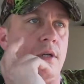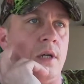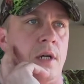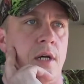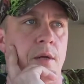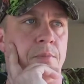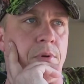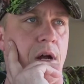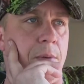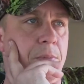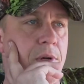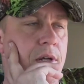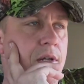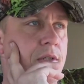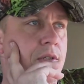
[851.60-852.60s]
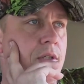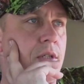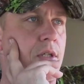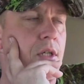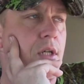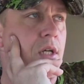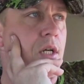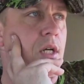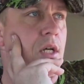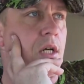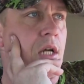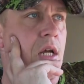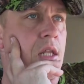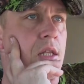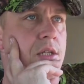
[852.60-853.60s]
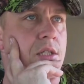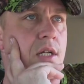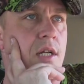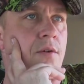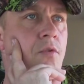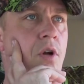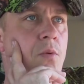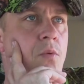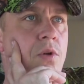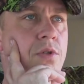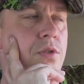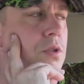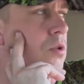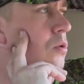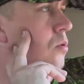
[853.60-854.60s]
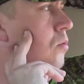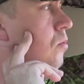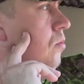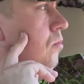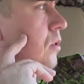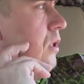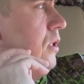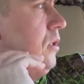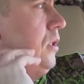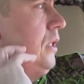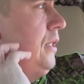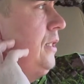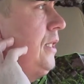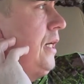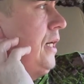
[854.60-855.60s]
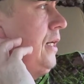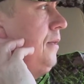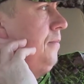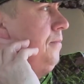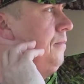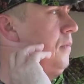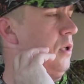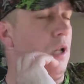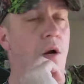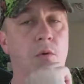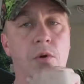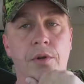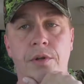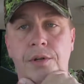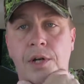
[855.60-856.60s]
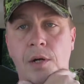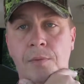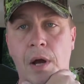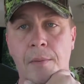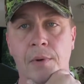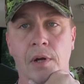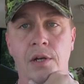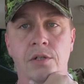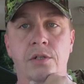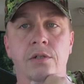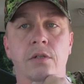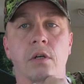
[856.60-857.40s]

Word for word: uh, properties, and the city really wants to um, lower the deer population.